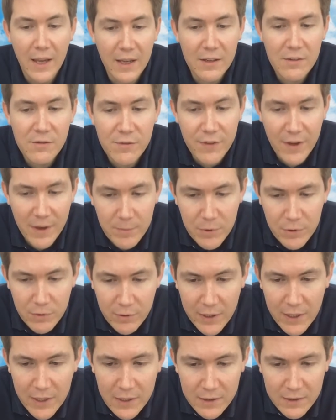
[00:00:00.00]
In
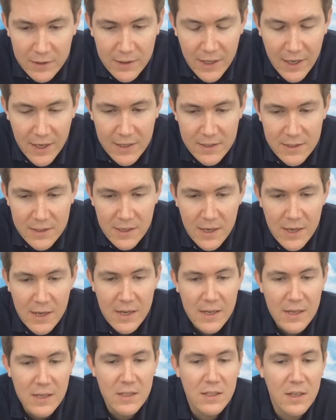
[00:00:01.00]
February, there's
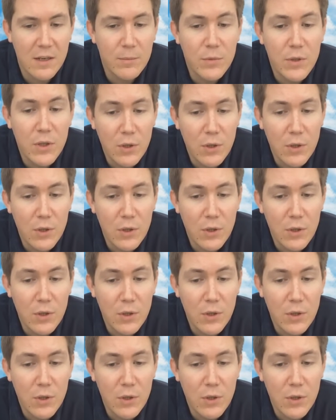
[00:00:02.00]
some